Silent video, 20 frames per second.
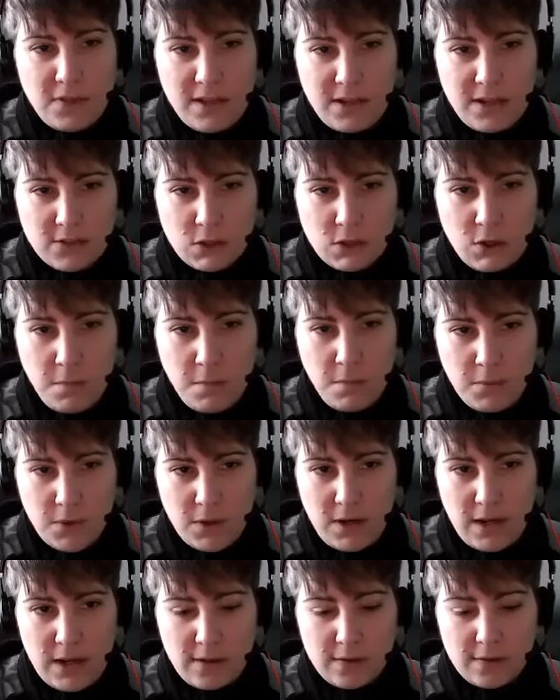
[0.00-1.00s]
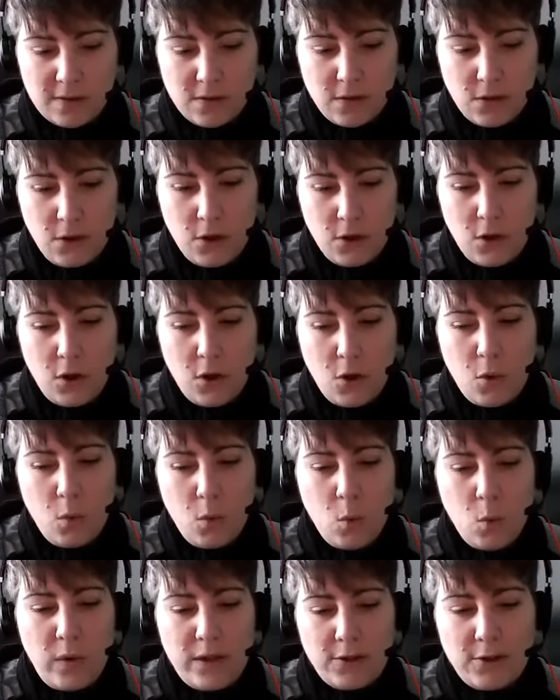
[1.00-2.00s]
these companies
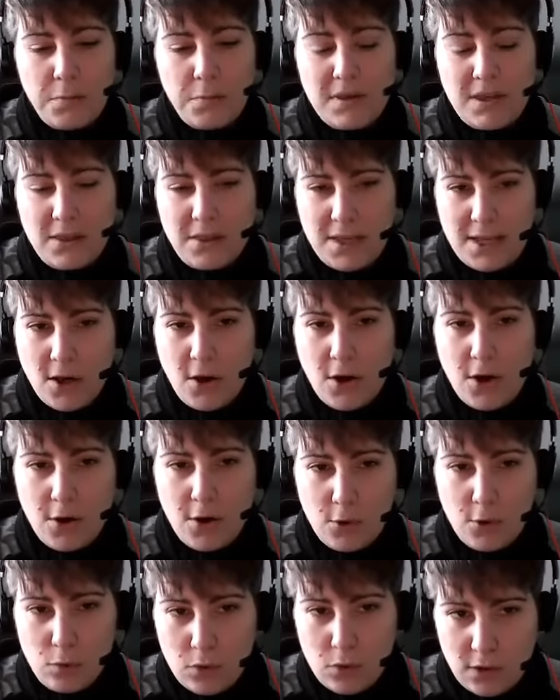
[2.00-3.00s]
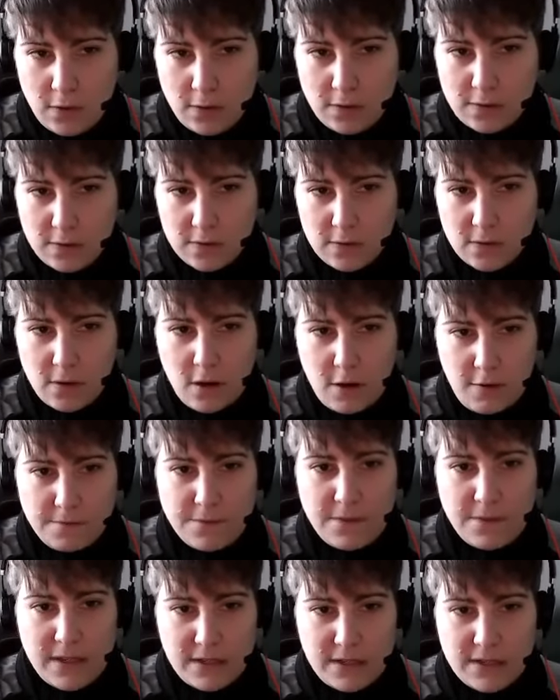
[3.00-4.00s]
will be the owners
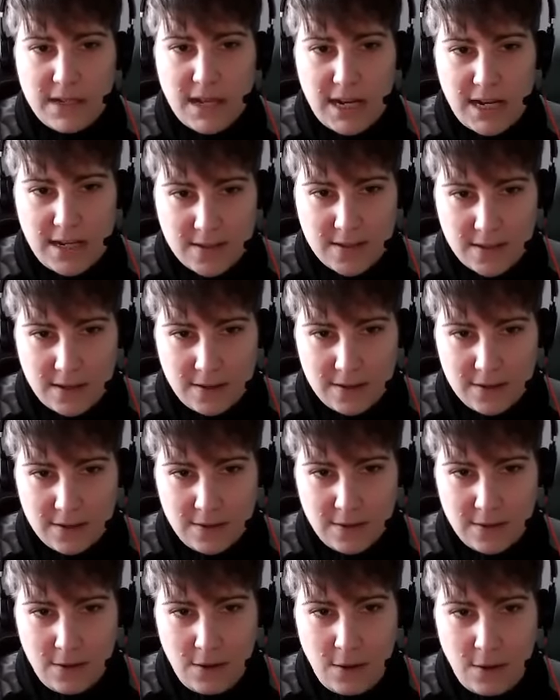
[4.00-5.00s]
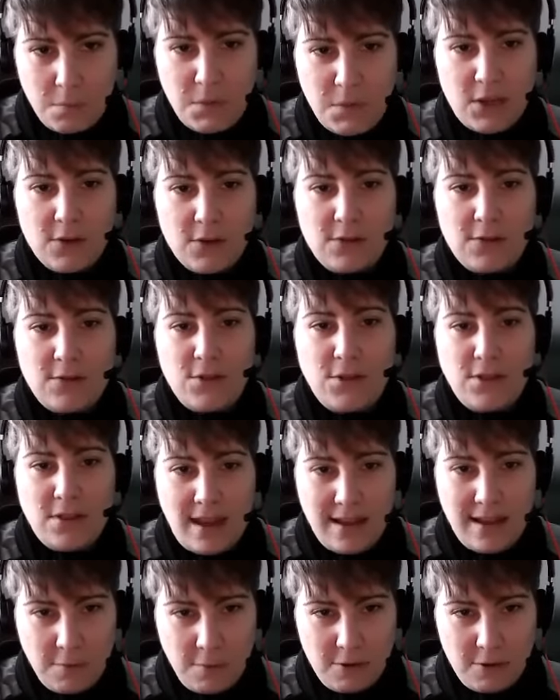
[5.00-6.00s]
of this data, because
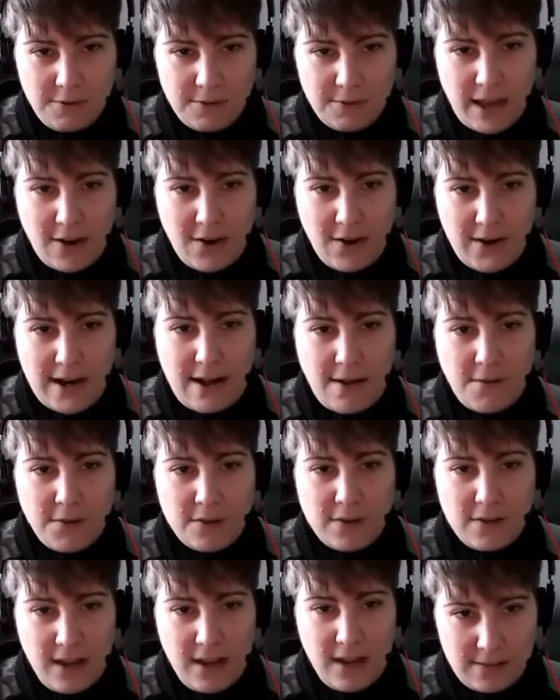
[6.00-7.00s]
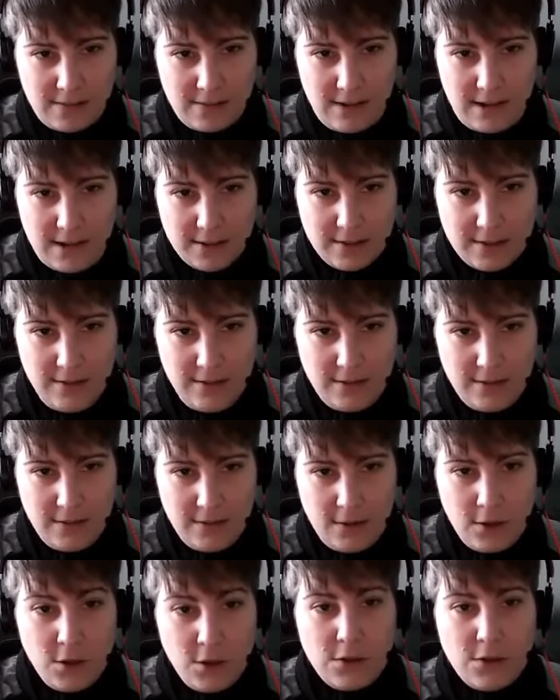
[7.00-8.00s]
they will have carried out the testing
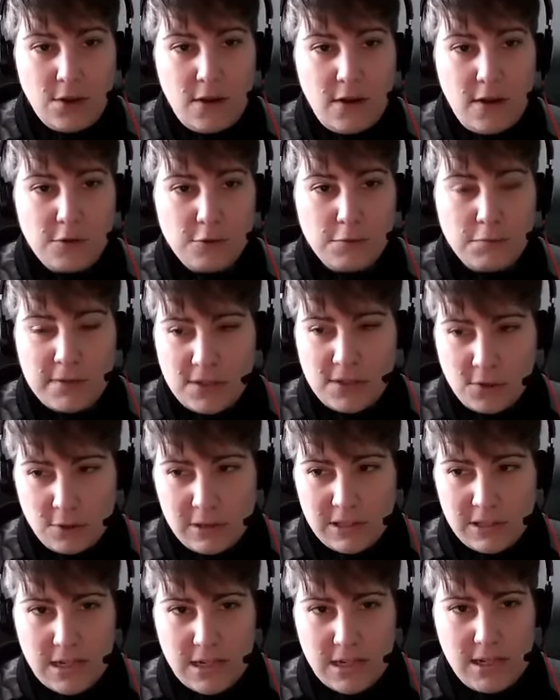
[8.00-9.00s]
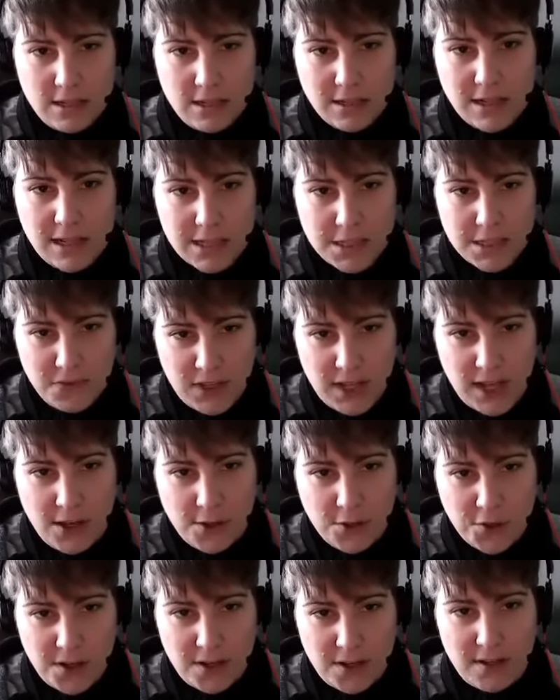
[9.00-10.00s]
that has resulted in the
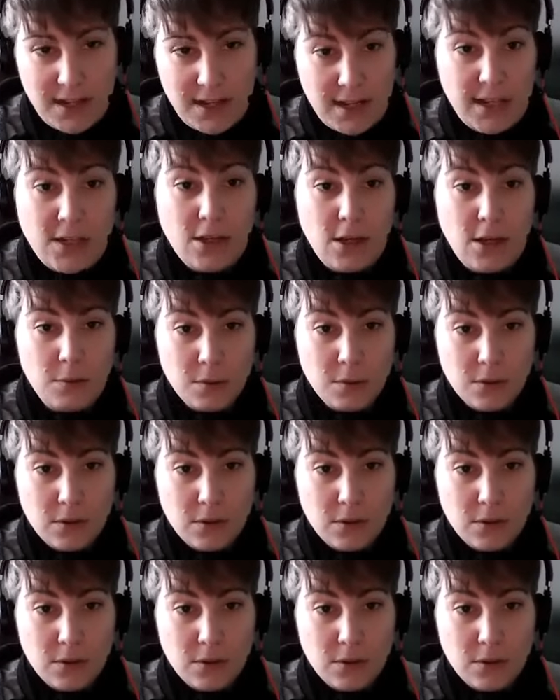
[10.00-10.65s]
classification in the EU.